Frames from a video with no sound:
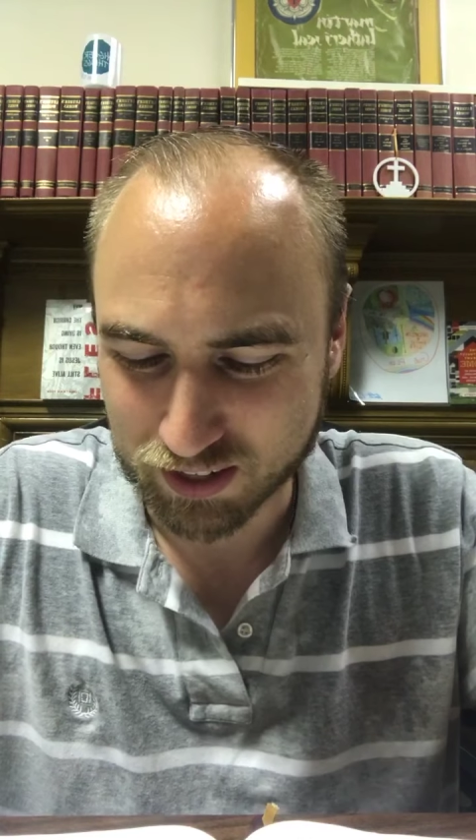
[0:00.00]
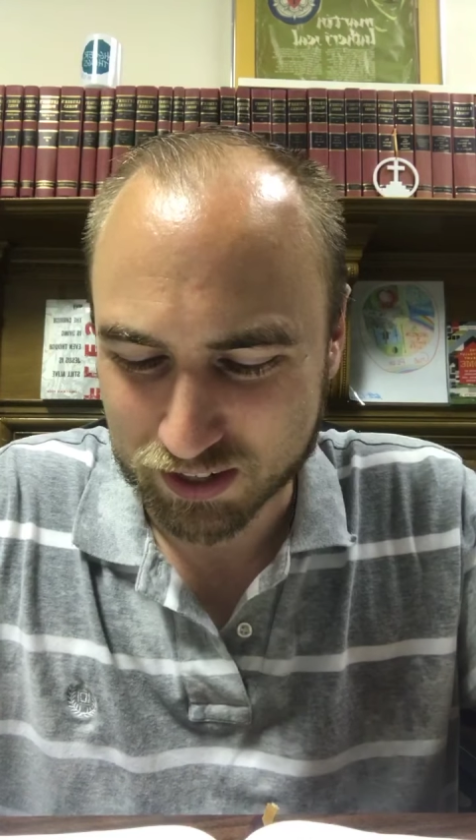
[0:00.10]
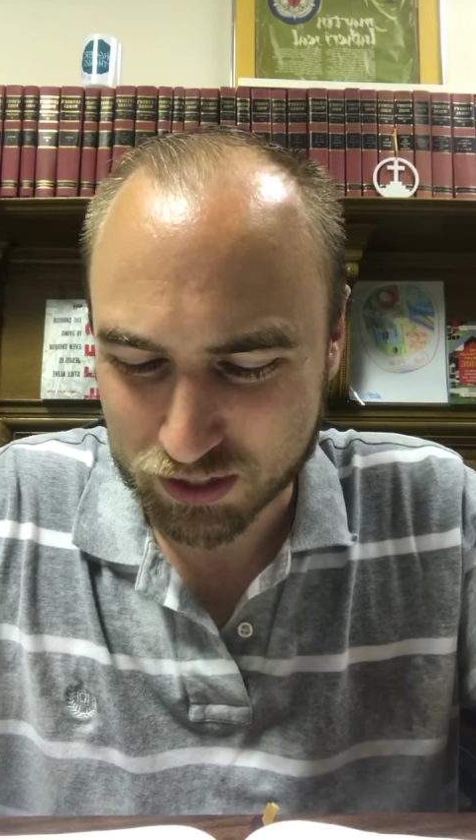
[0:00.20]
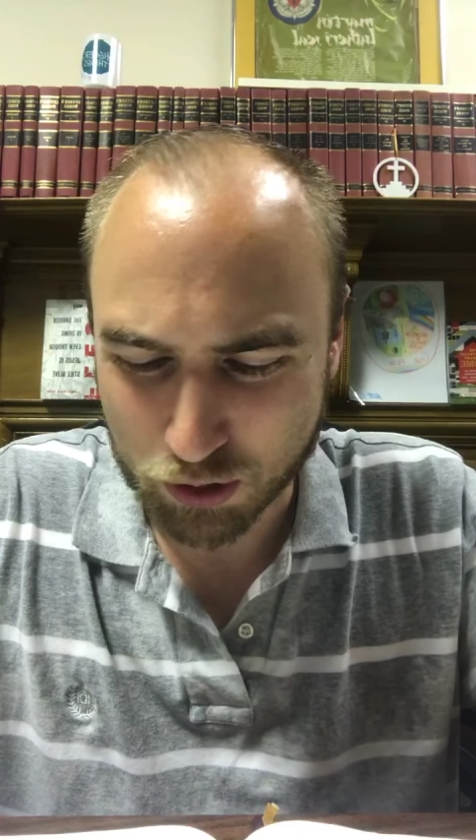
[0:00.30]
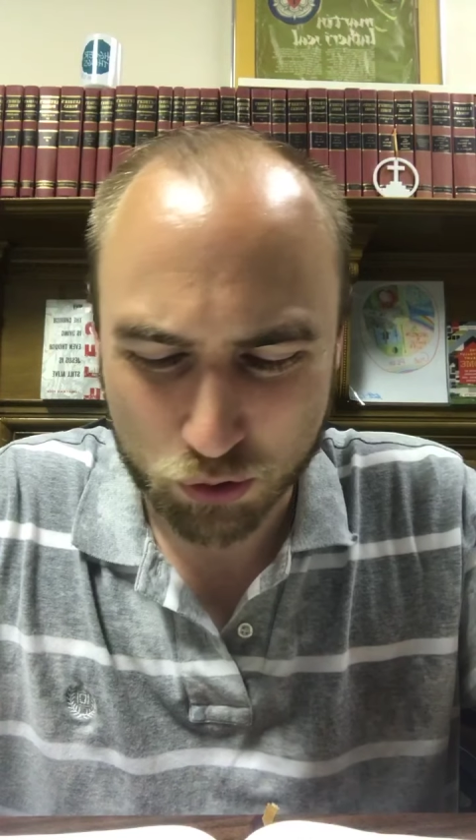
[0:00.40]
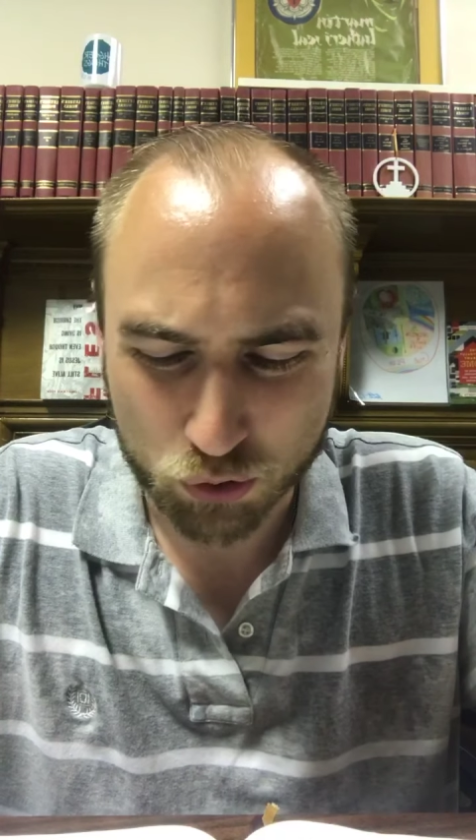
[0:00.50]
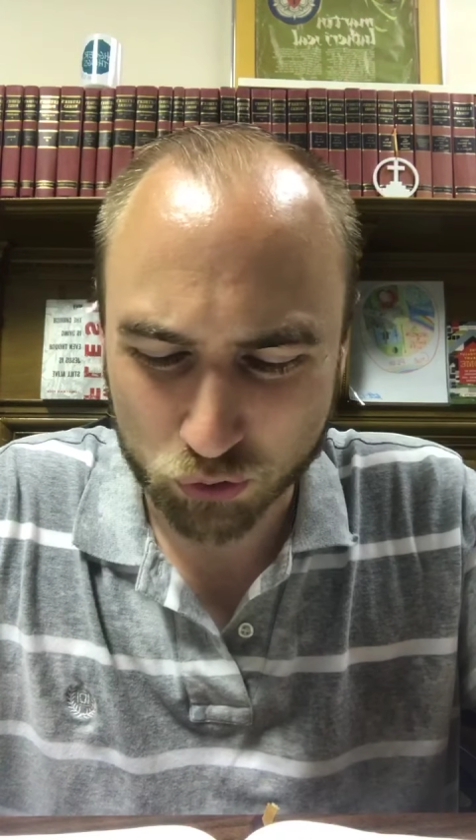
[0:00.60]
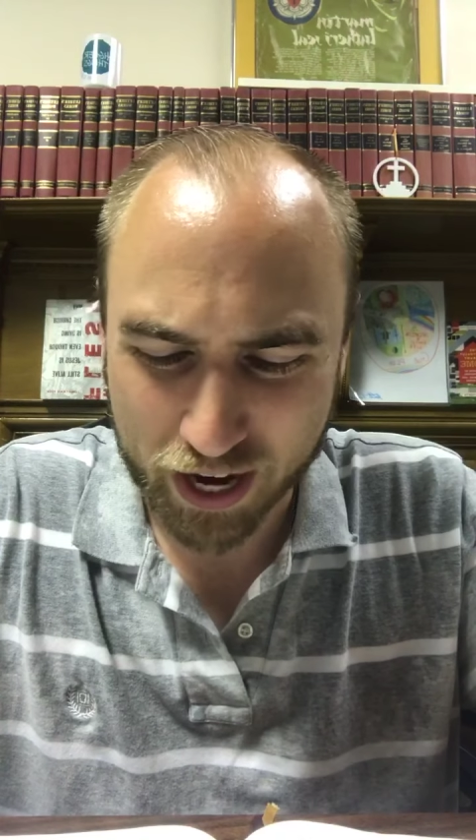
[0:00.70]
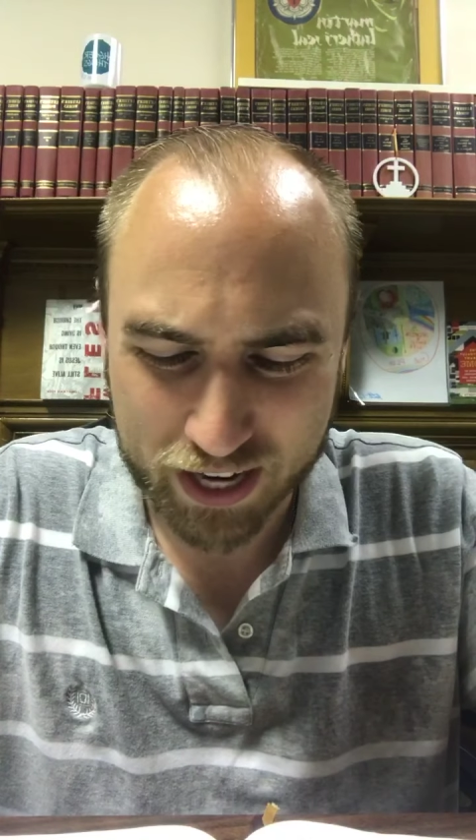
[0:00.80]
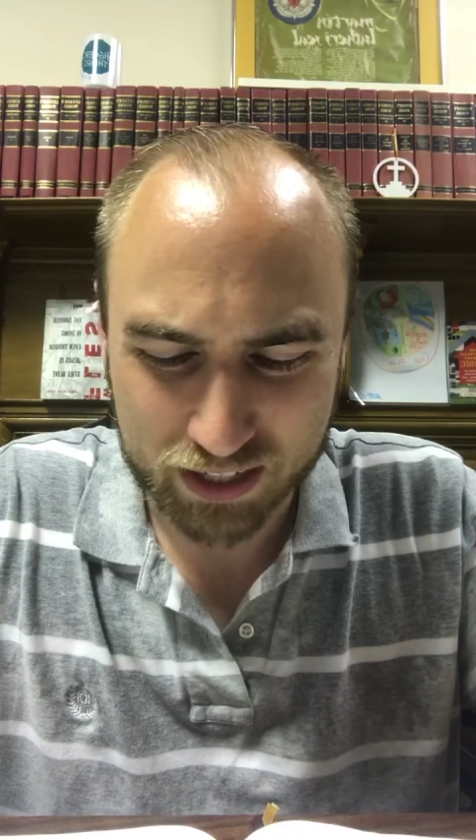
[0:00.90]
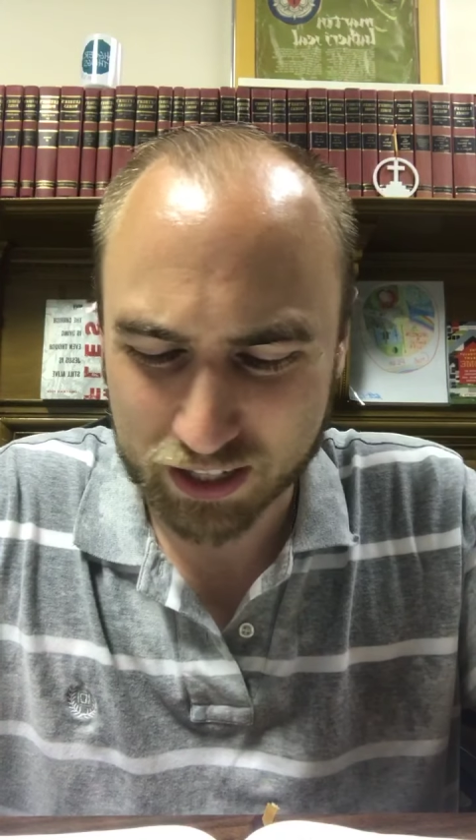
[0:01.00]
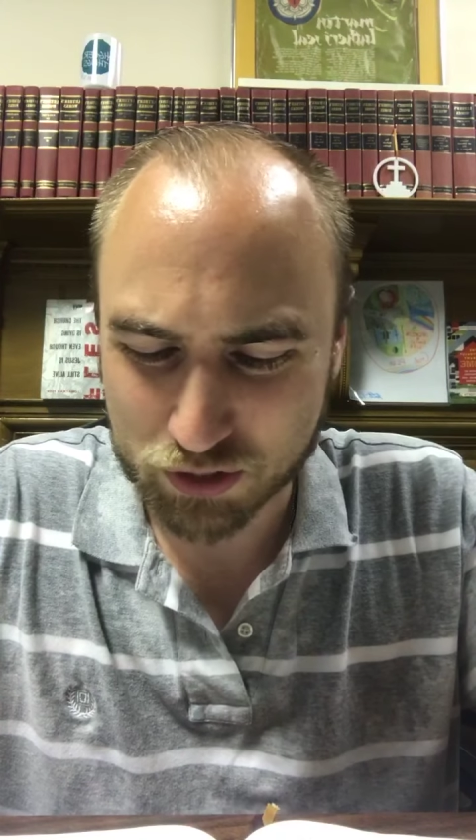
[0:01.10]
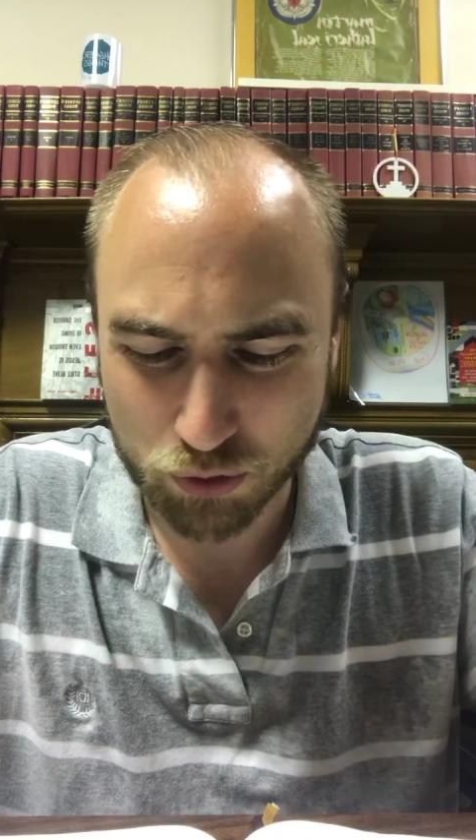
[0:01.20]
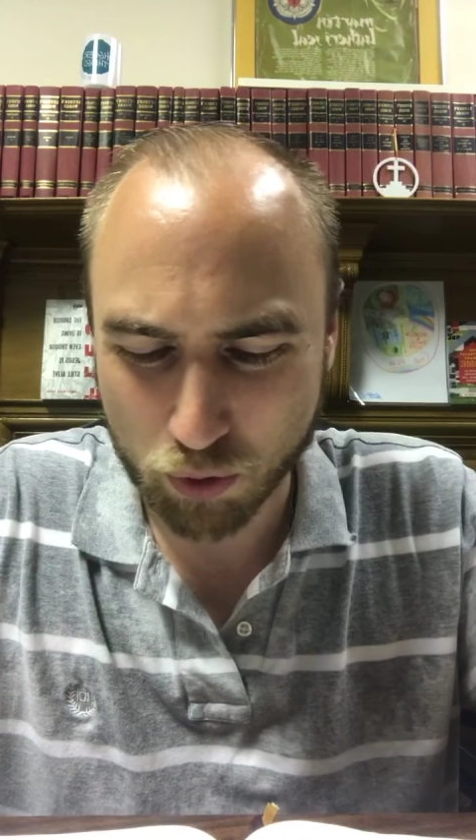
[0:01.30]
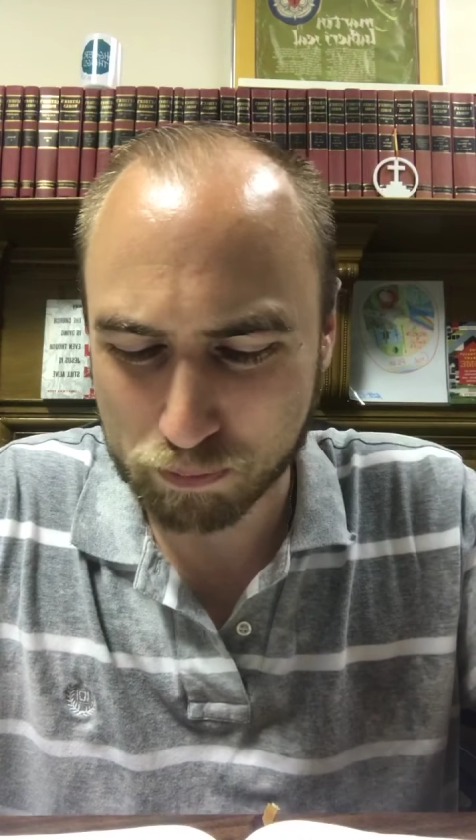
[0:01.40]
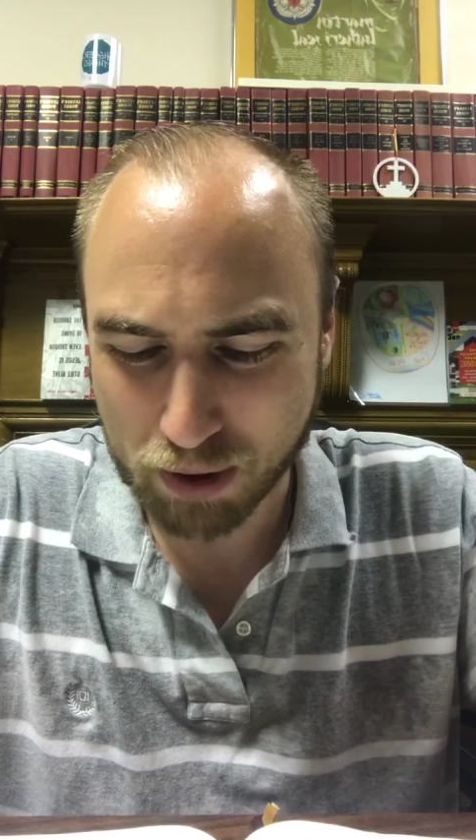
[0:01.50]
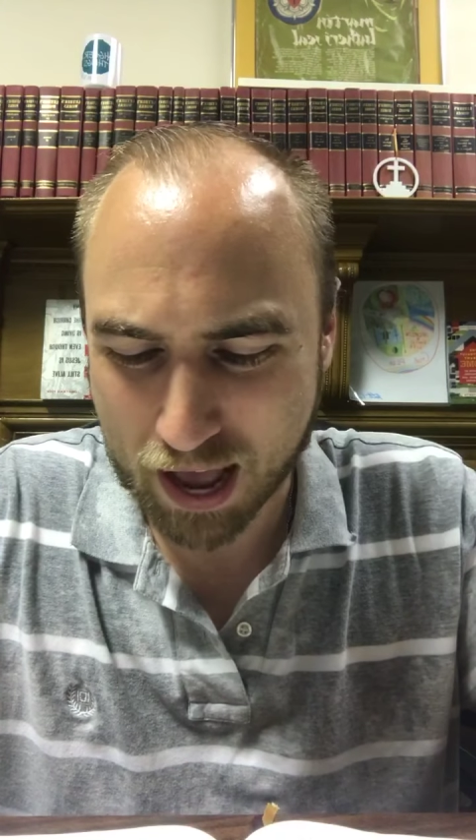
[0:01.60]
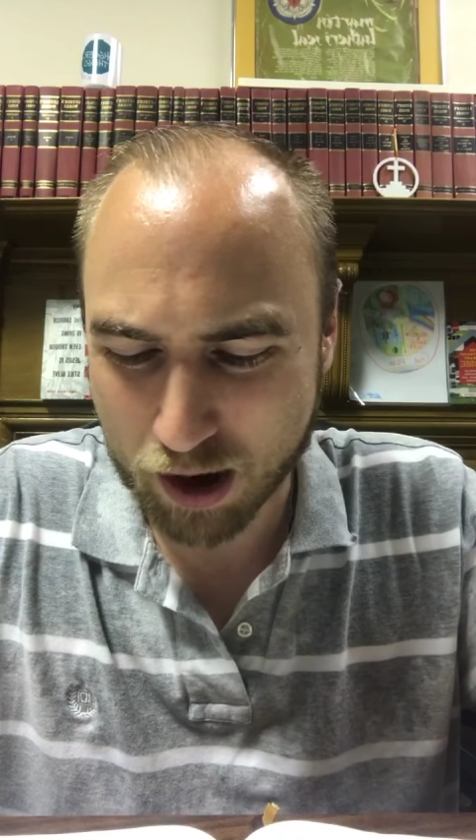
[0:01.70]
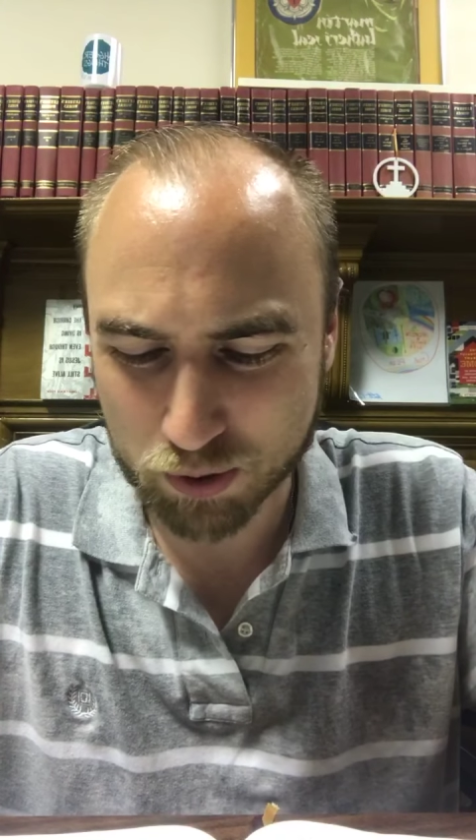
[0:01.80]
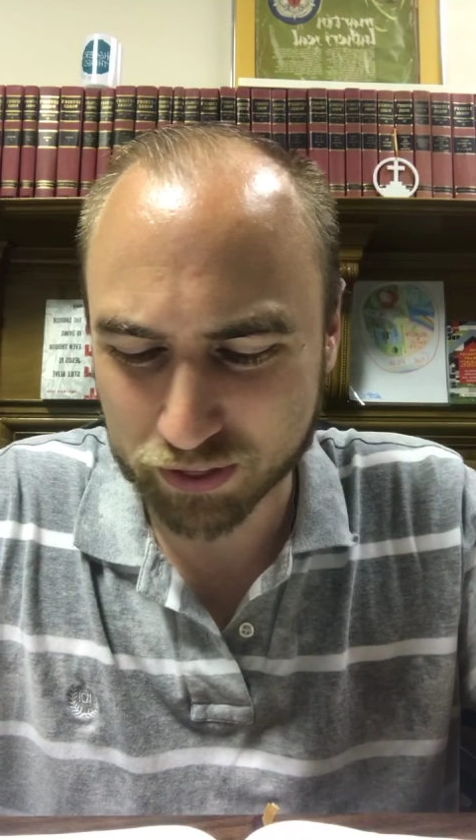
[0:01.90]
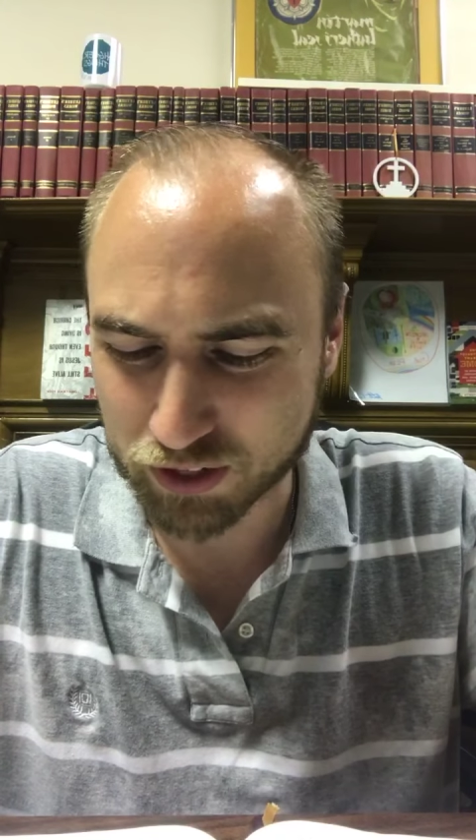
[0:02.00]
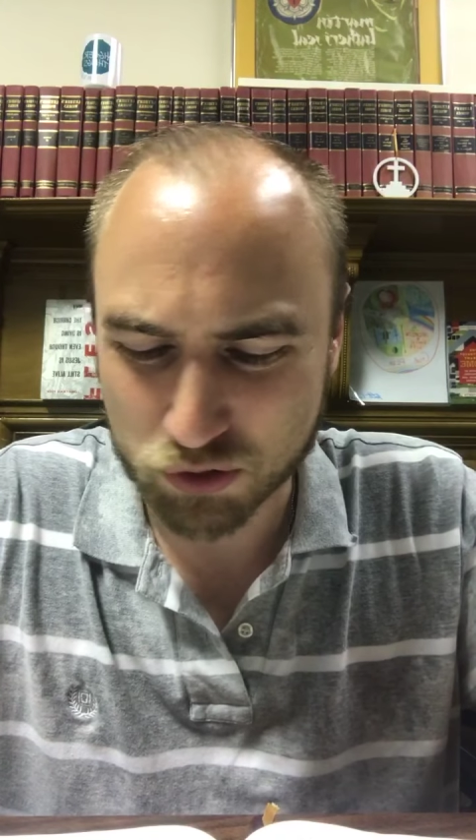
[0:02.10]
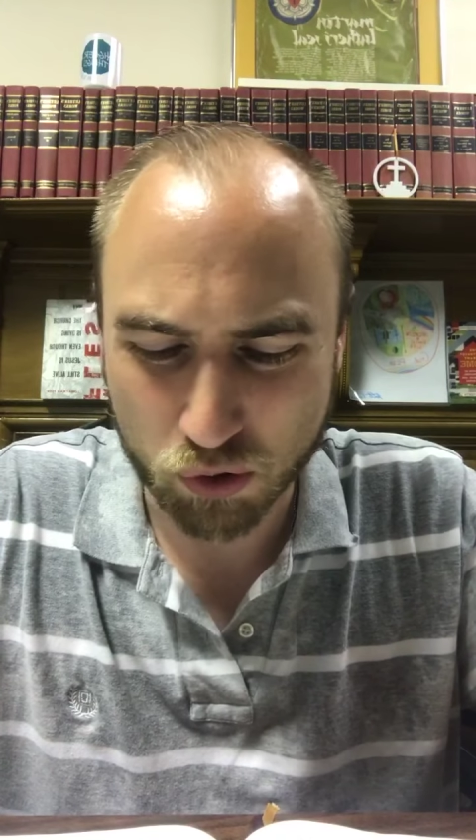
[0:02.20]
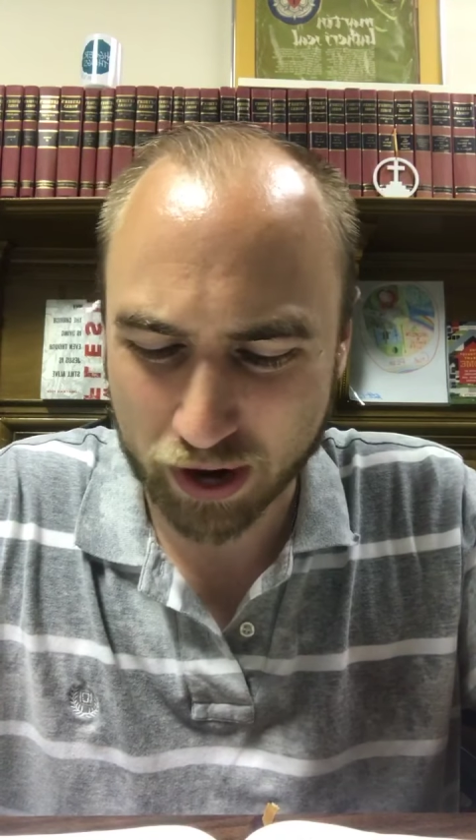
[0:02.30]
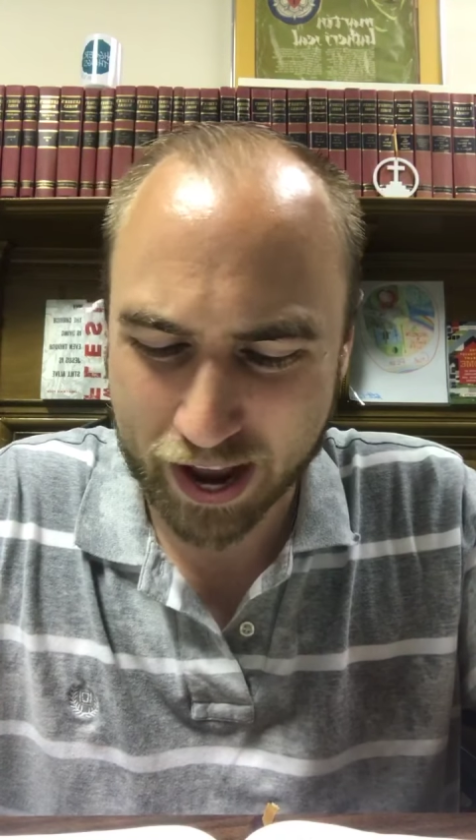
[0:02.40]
So great is your power that your